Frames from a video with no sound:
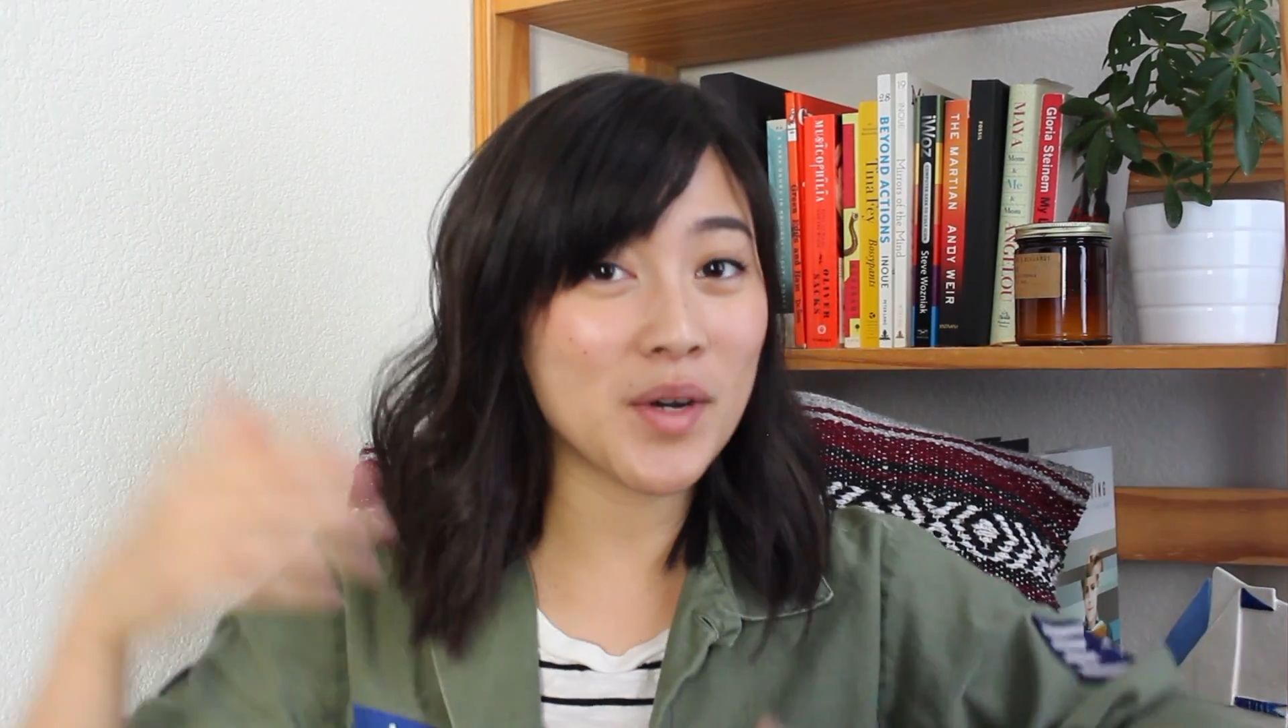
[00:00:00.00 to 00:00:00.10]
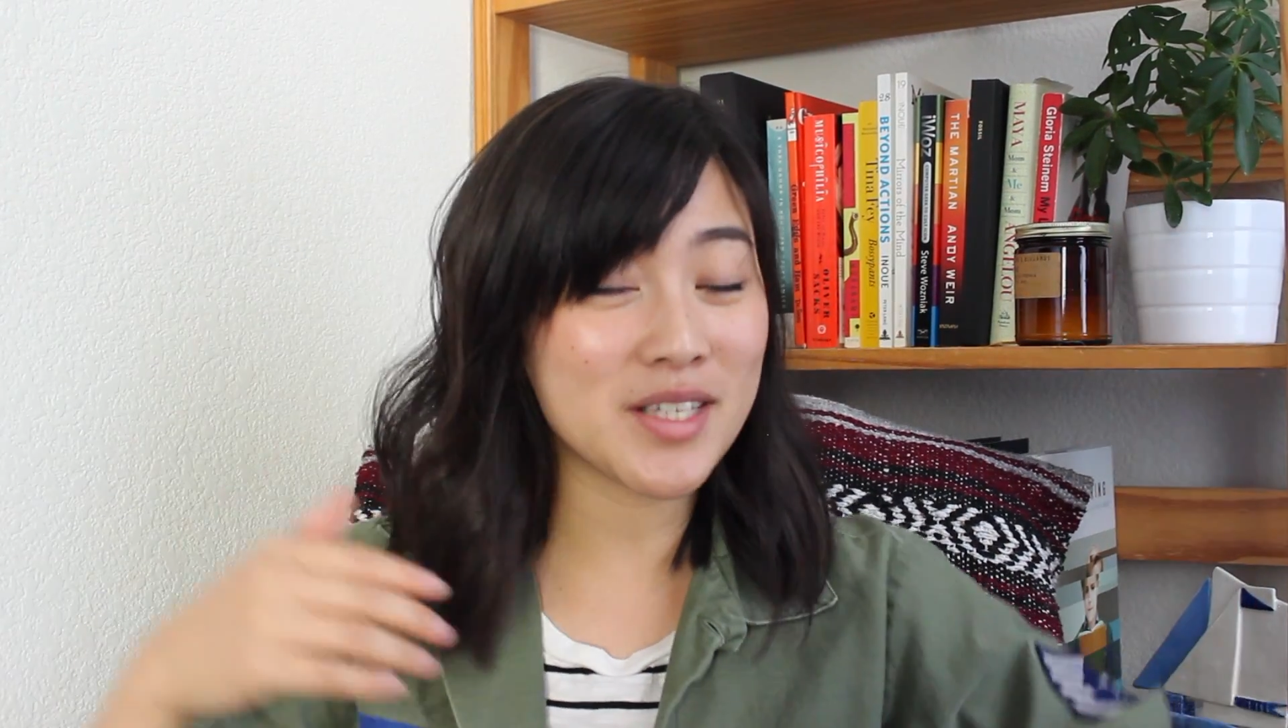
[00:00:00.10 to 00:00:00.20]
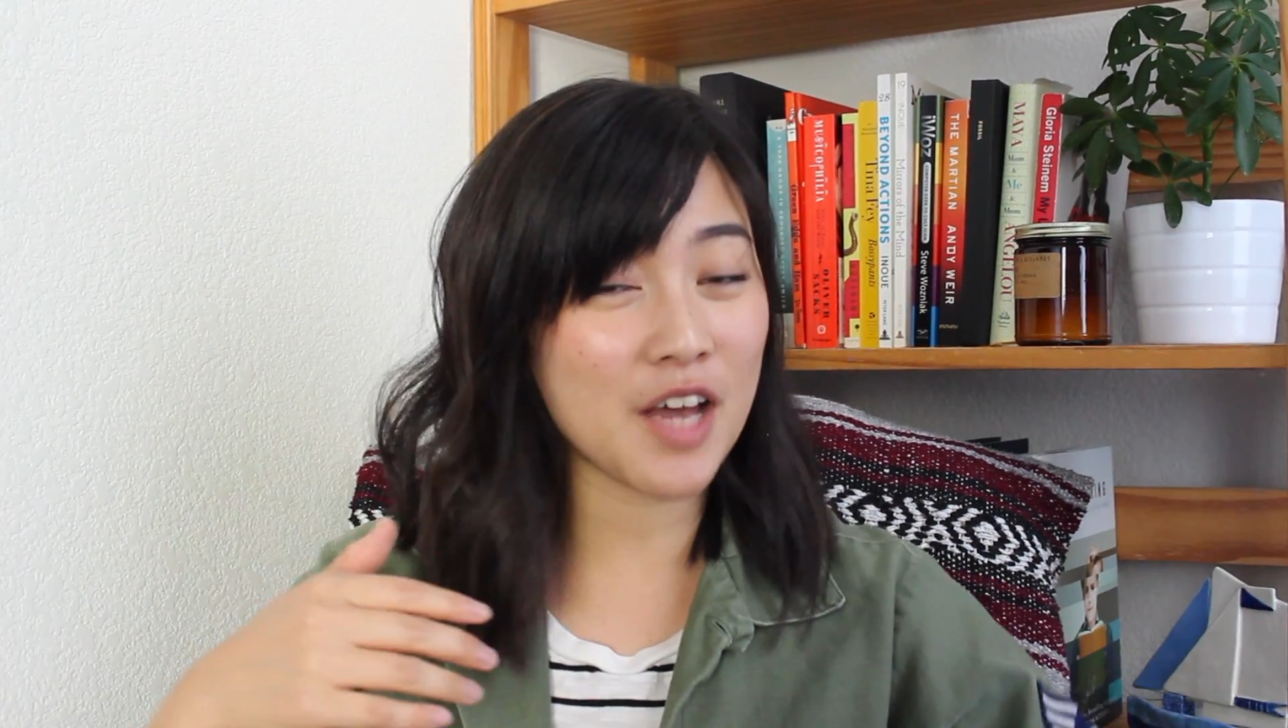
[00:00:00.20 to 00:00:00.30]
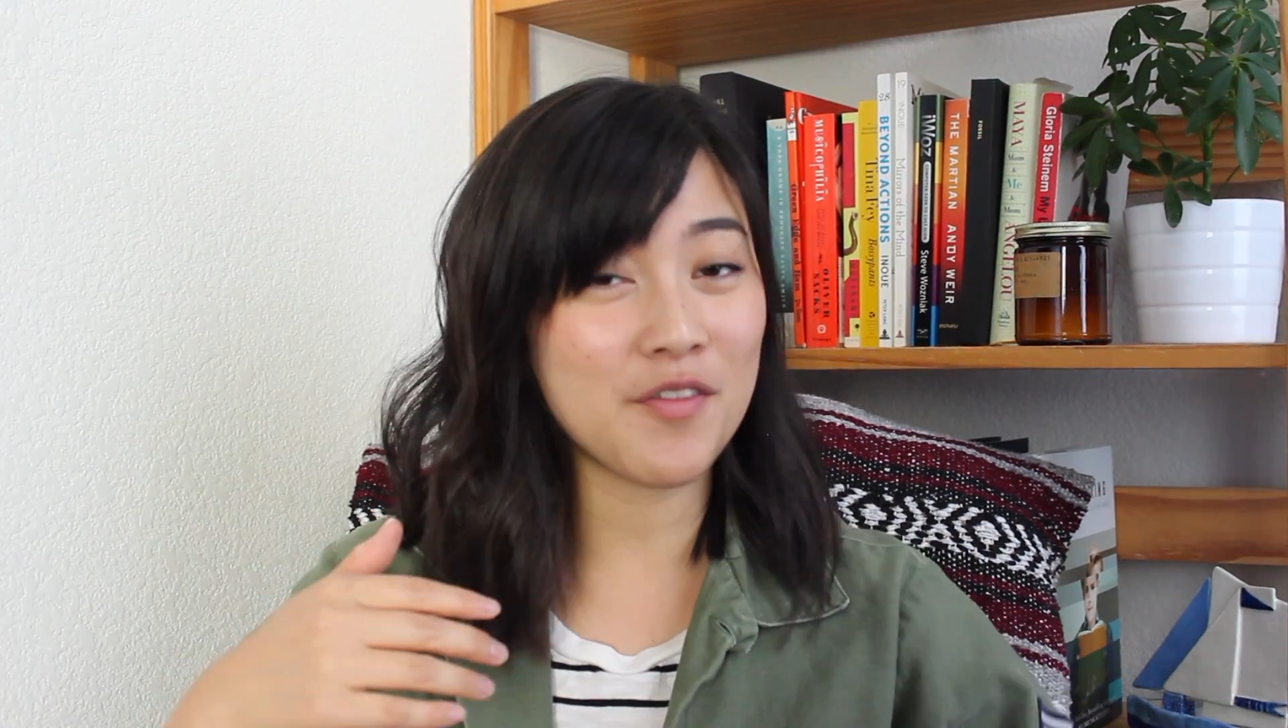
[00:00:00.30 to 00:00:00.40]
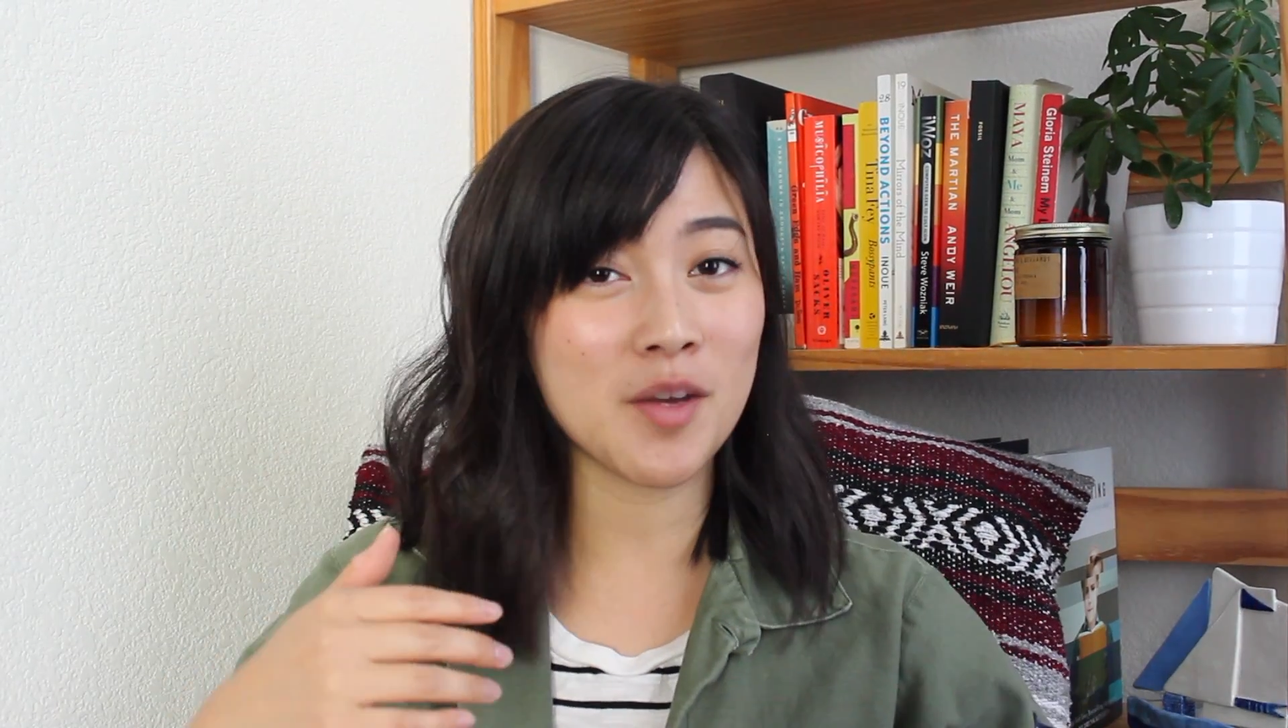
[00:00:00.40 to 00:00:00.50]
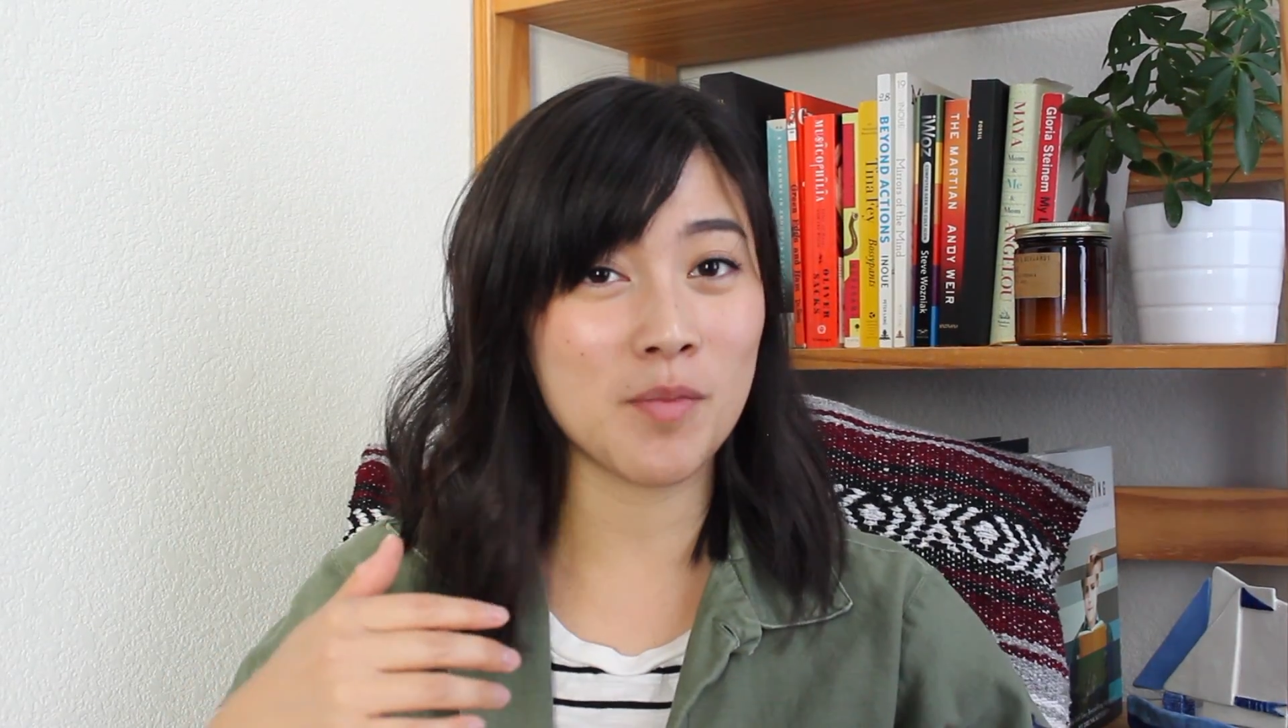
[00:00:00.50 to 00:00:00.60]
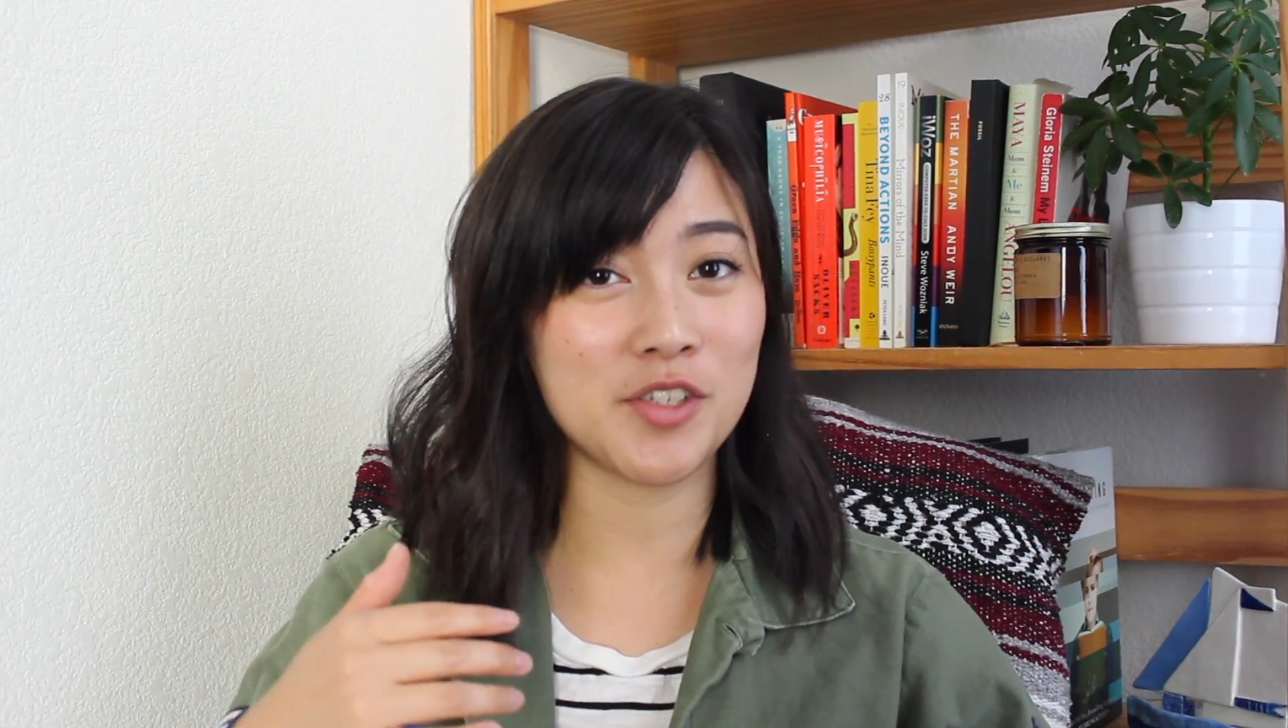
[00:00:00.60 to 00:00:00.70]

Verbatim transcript: was having a